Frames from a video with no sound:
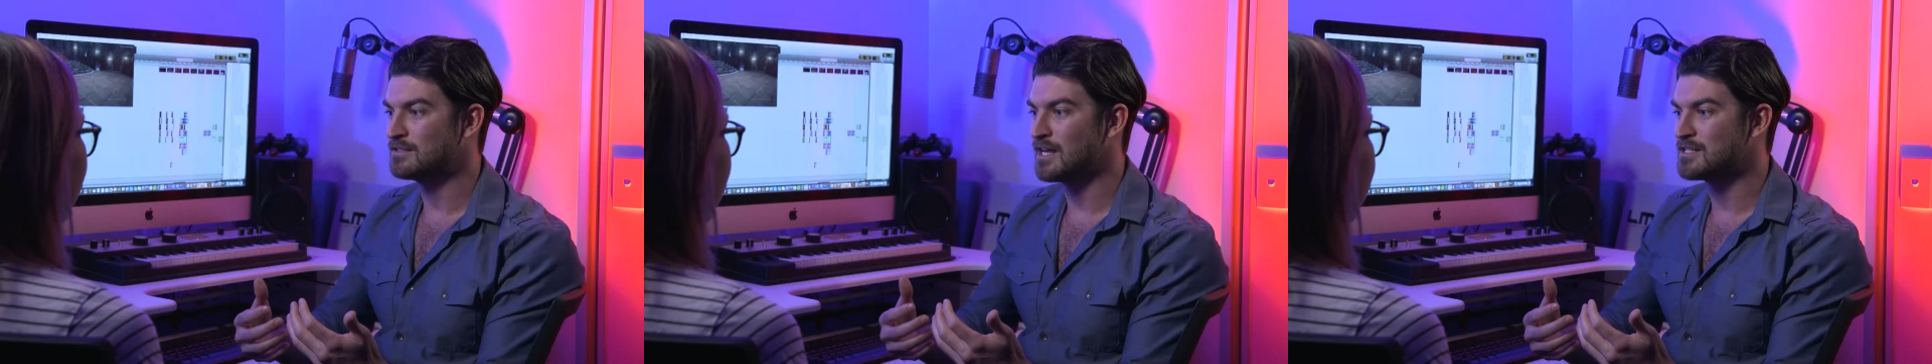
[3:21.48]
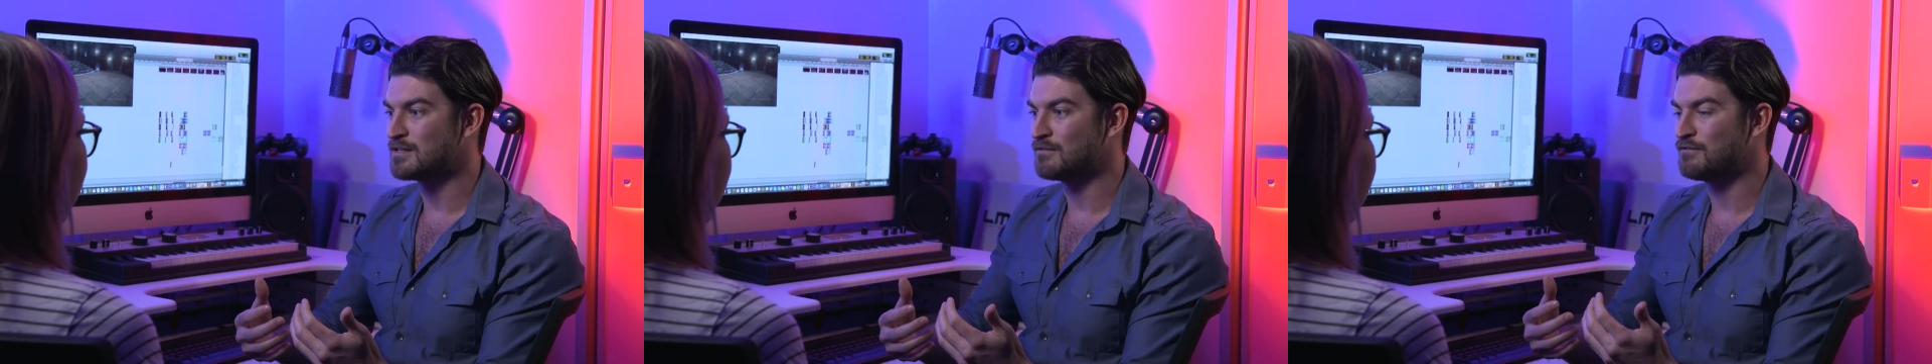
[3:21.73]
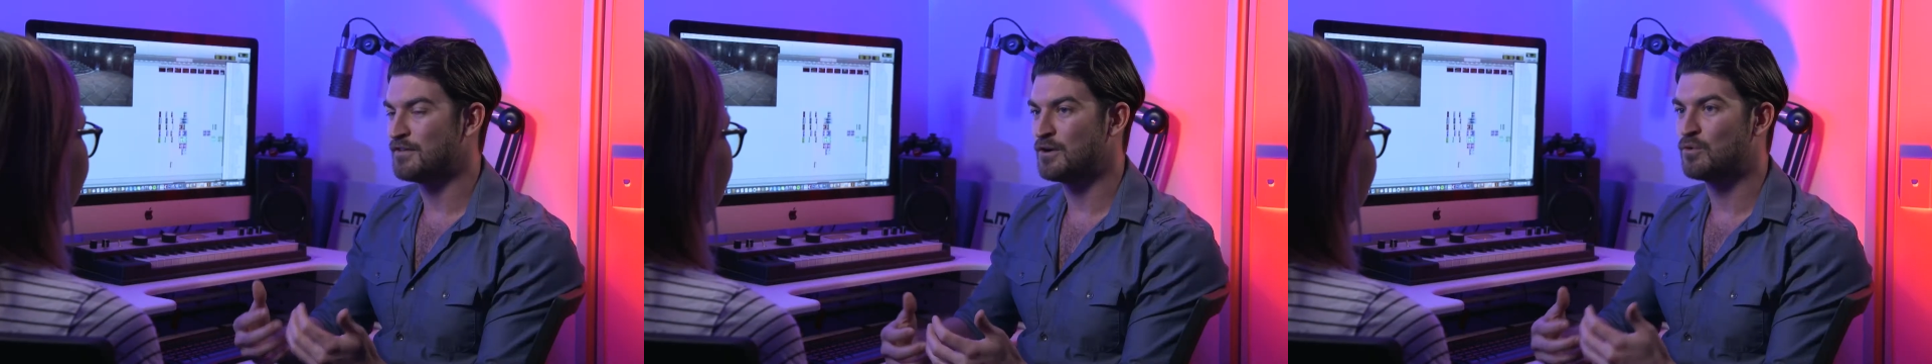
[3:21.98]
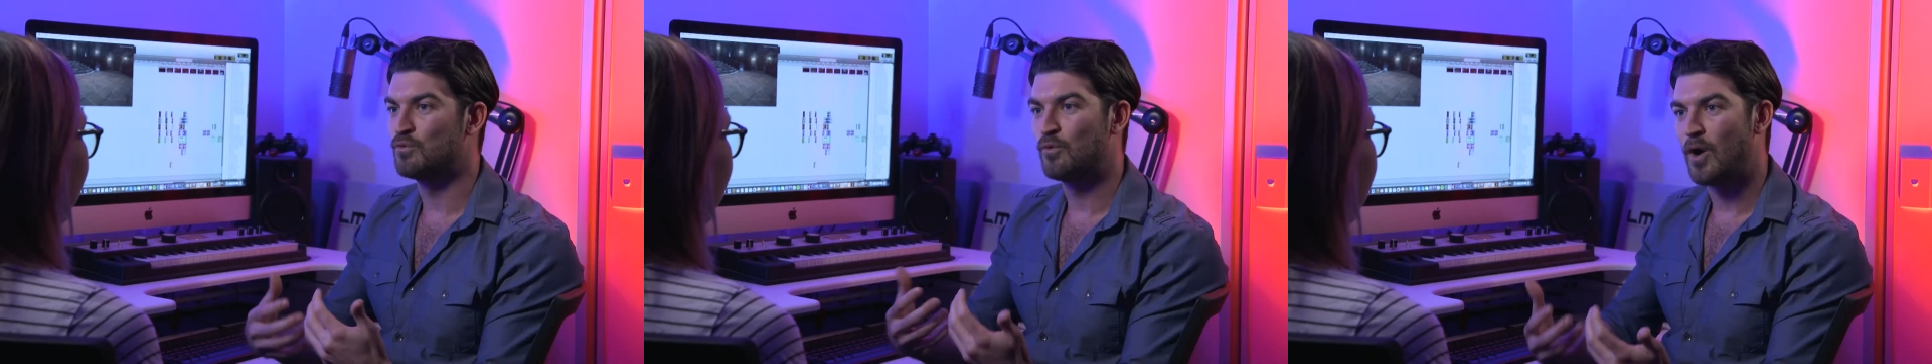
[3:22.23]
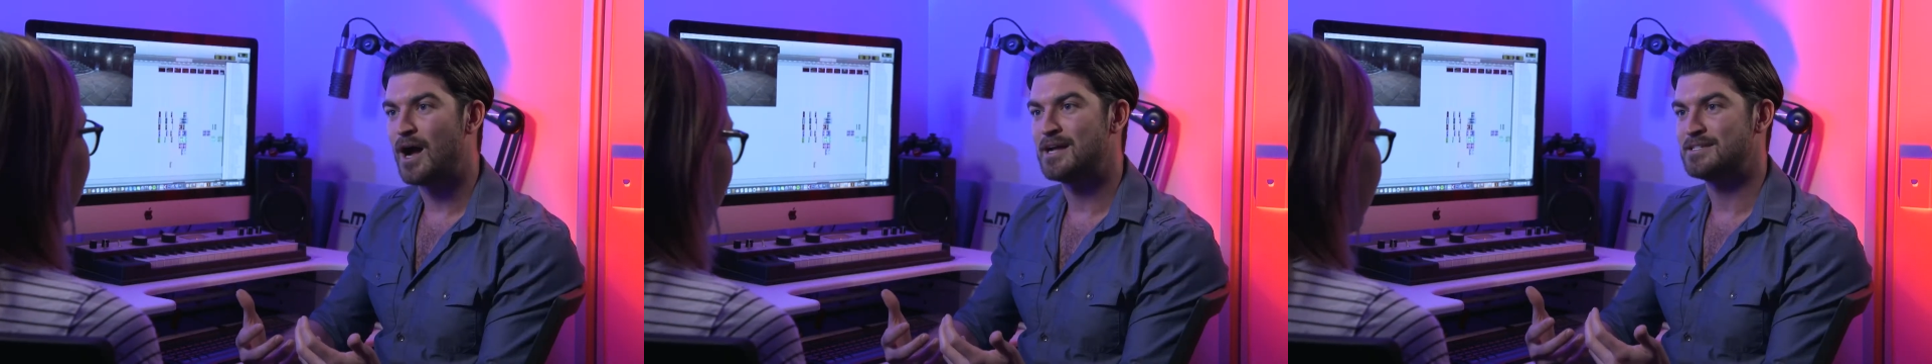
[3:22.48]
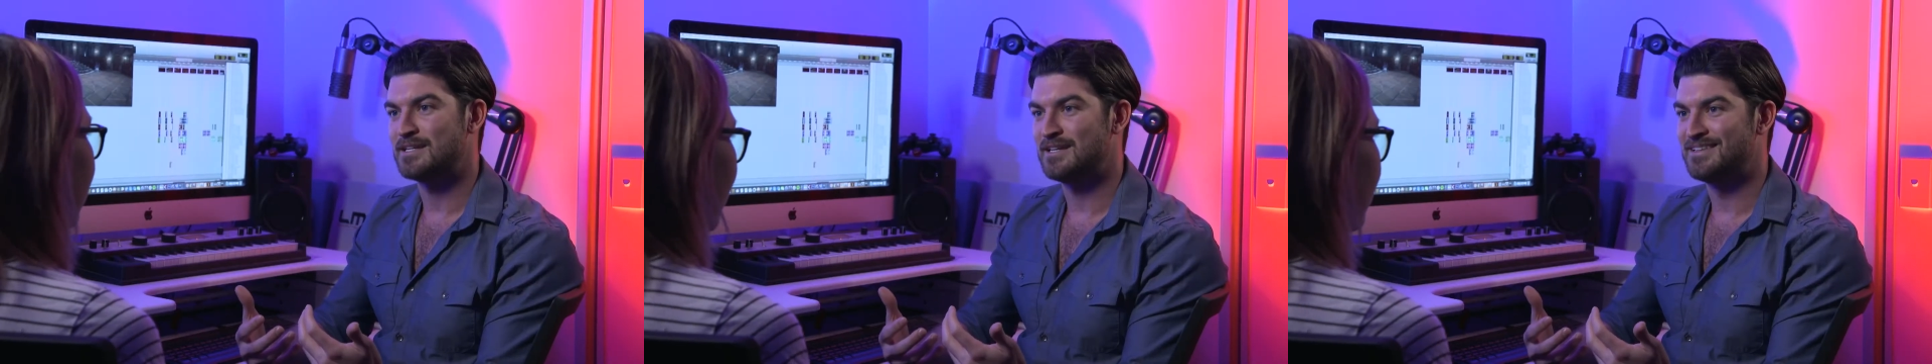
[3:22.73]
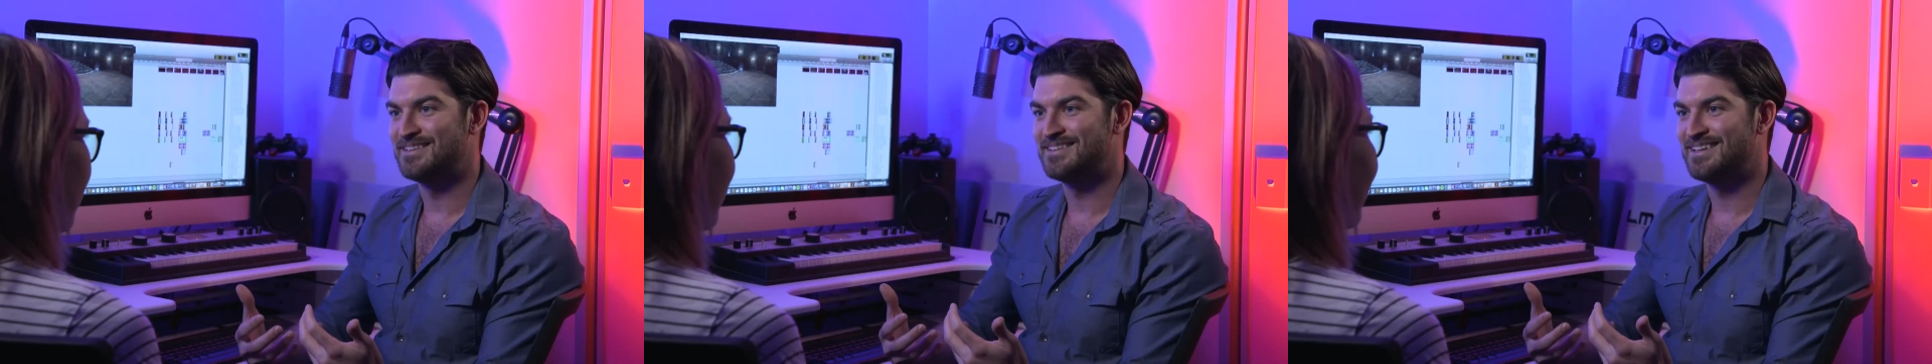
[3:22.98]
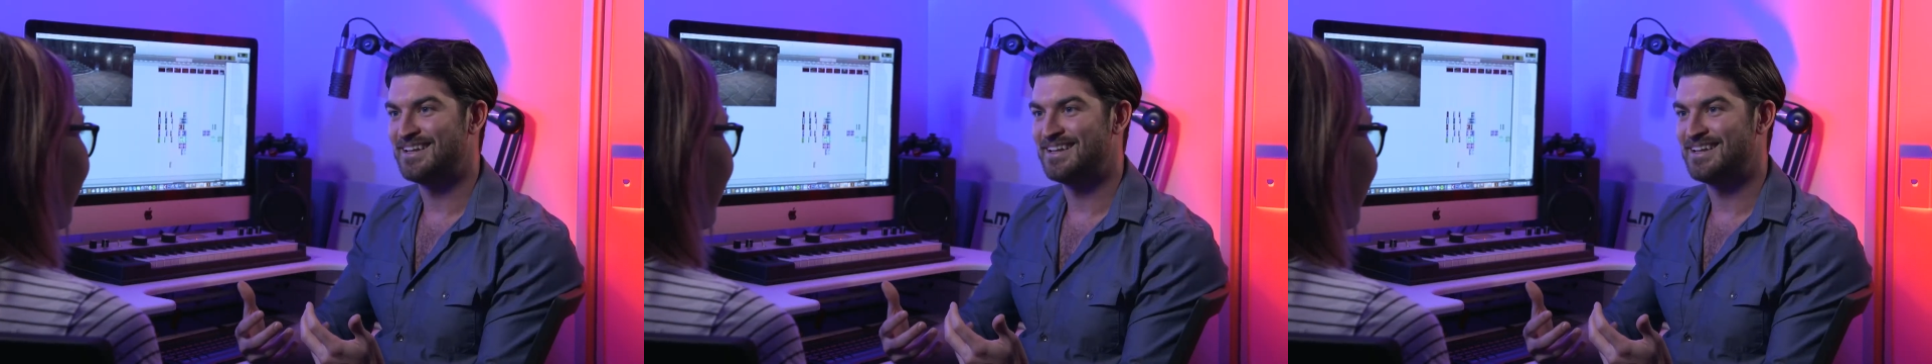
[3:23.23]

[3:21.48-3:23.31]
doesn't feel right in